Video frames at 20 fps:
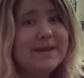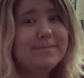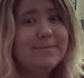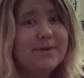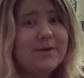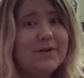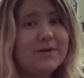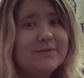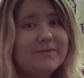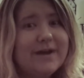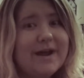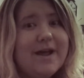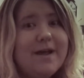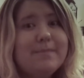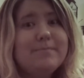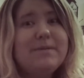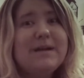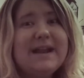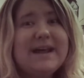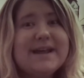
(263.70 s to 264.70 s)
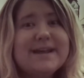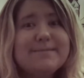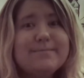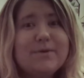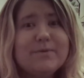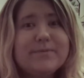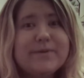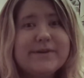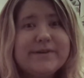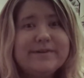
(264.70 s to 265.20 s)
people aren't around, playing
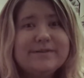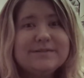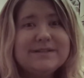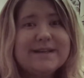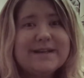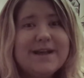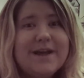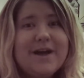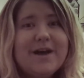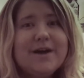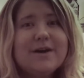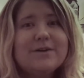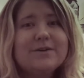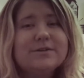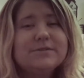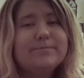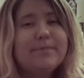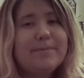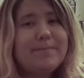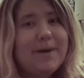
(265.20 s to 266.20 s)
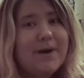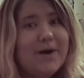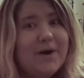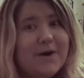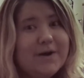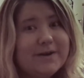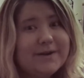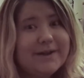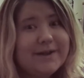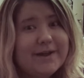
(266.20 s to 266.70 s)
my music, because my
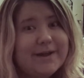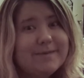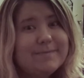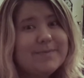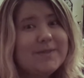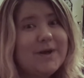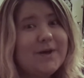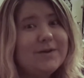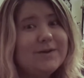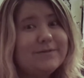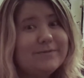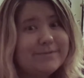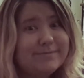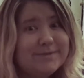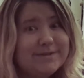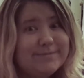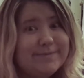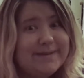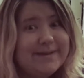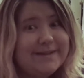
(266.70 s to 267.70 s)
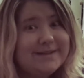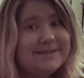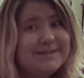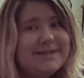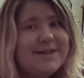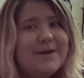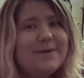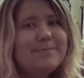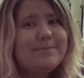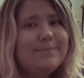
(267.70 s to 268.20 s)
partner, I love him to bits,
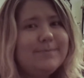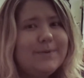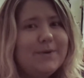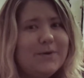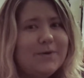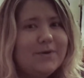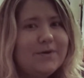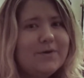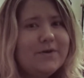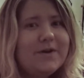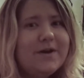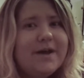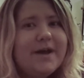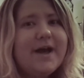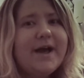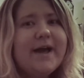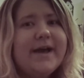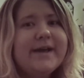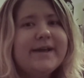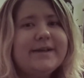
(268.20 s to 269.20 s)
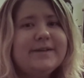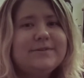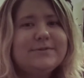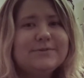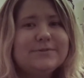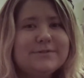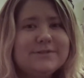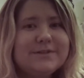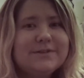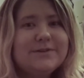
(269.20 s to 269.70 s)
but he
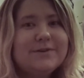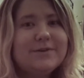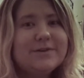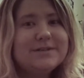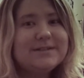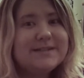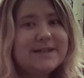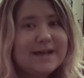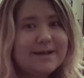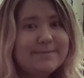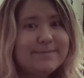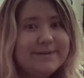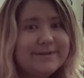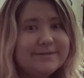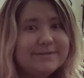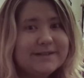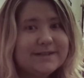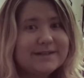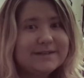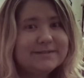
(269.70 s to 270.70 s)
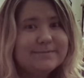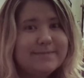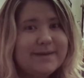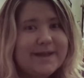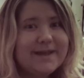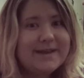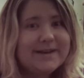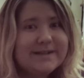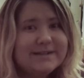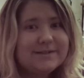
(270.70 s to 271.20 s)
doesn't like the same music as
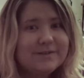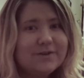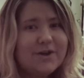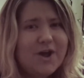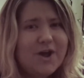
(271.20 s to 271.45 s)
me, and he's like,